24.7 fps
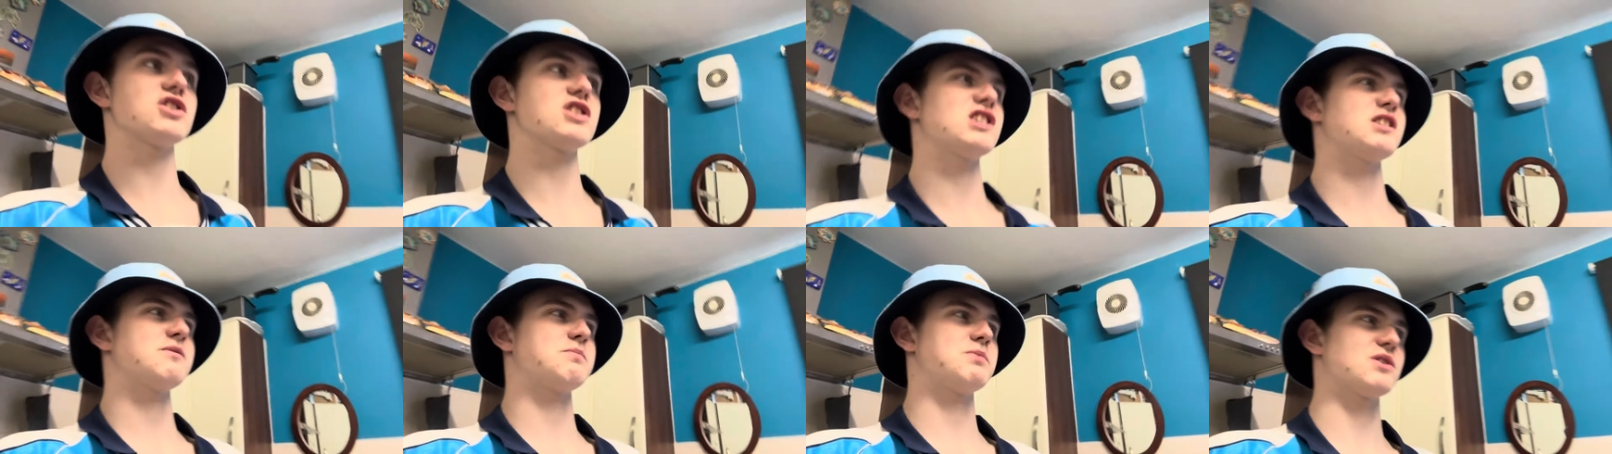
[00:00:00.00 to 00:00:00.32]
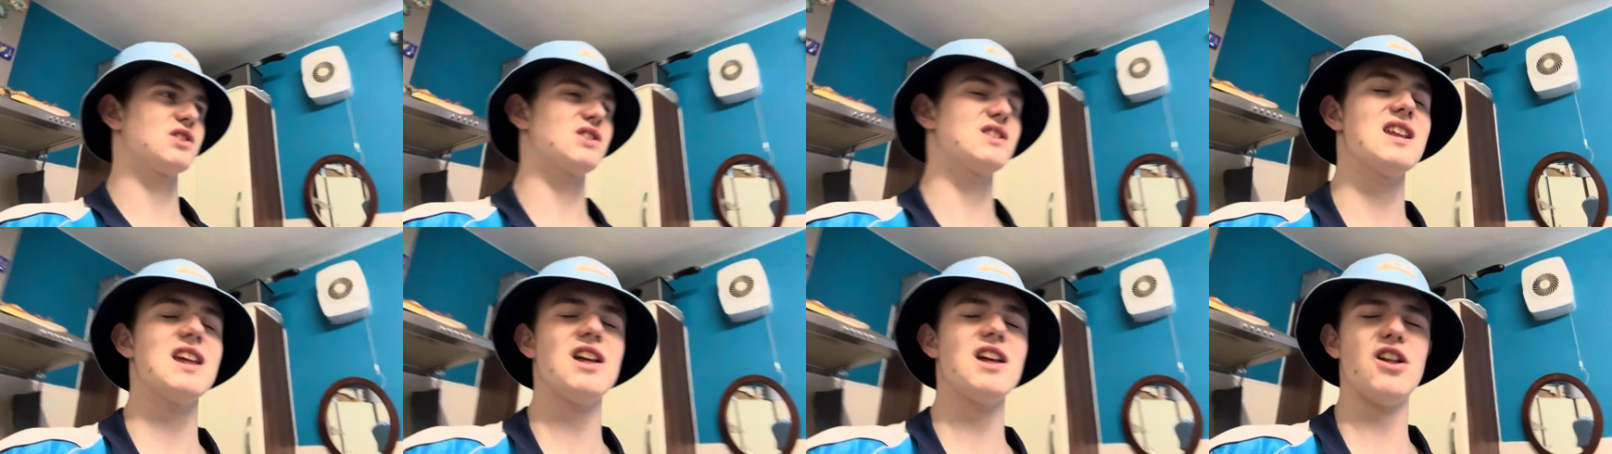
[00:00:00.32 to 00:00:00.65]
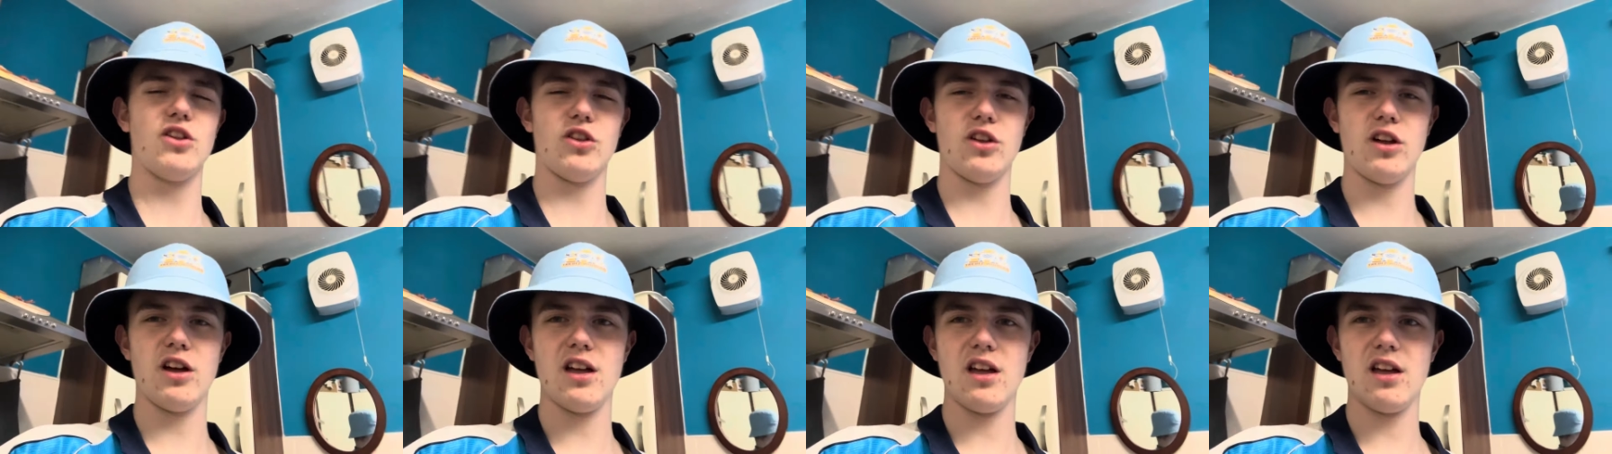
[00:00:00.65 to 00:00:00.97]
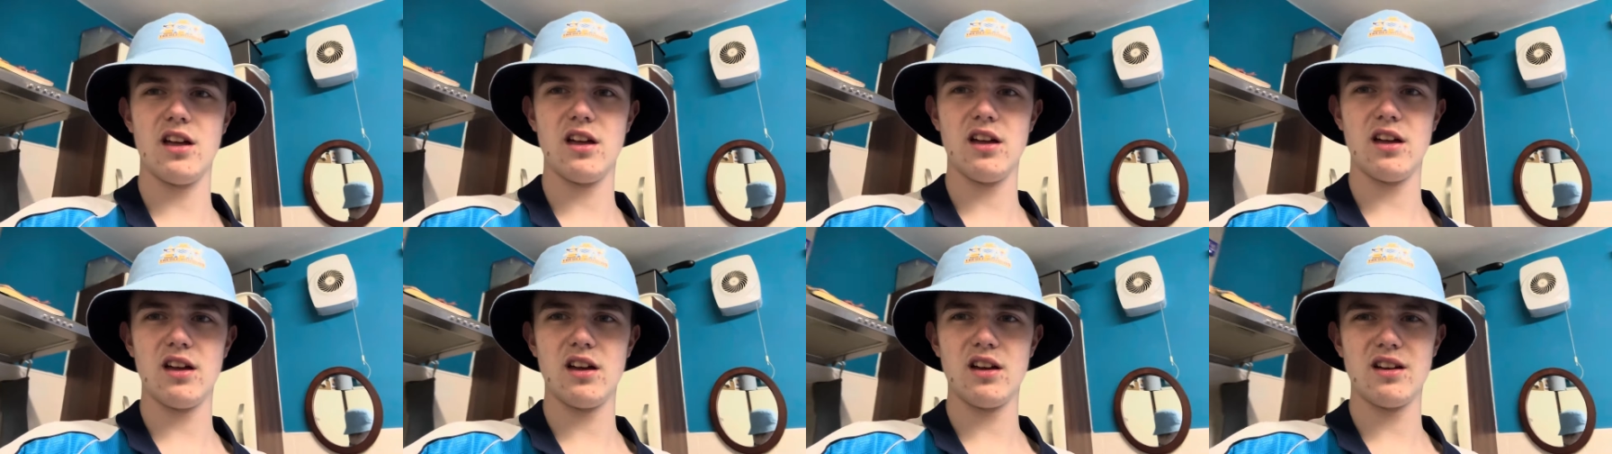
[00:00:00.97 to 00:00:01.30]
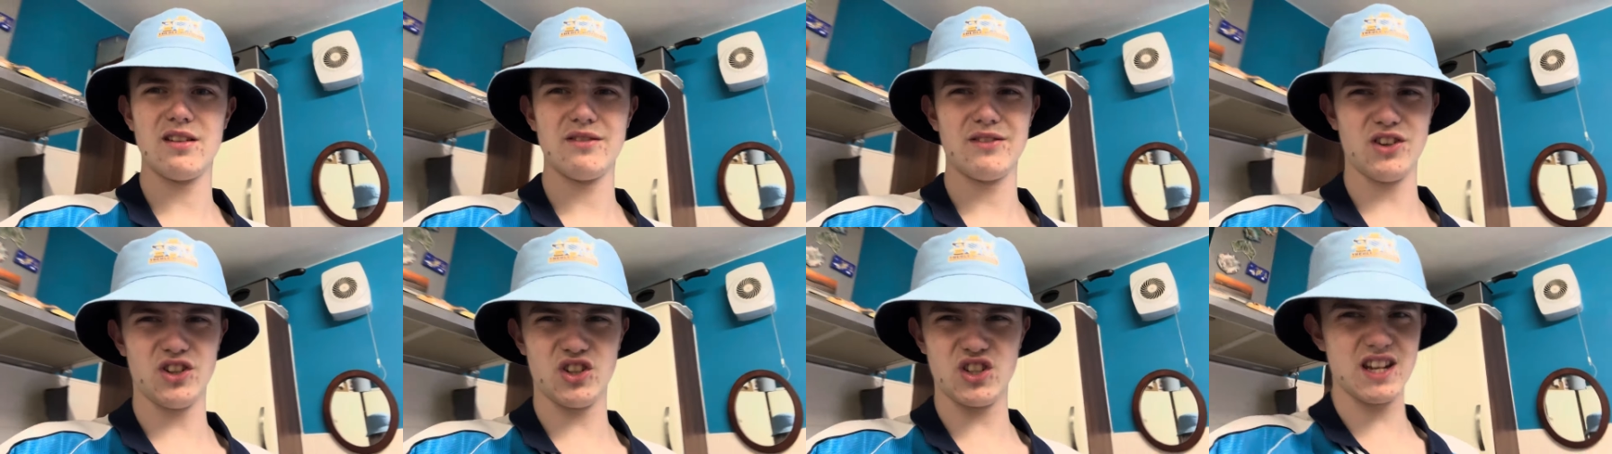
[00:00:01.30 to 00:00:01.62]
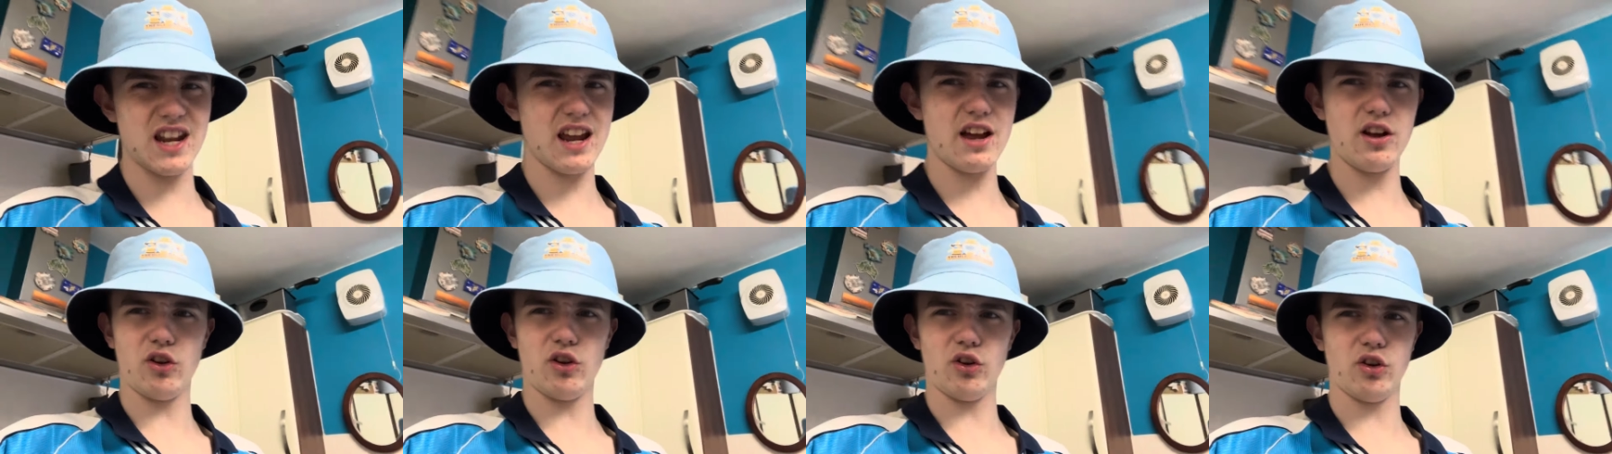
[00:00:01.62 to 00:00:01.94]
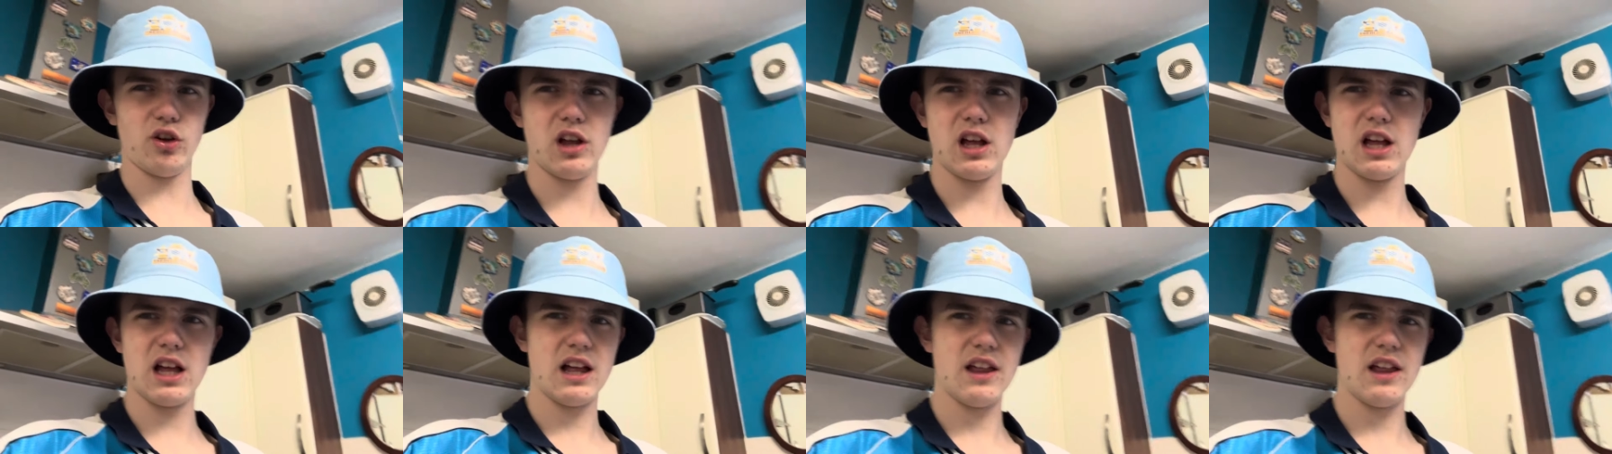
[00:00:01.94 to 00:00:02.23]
half, but still. But still,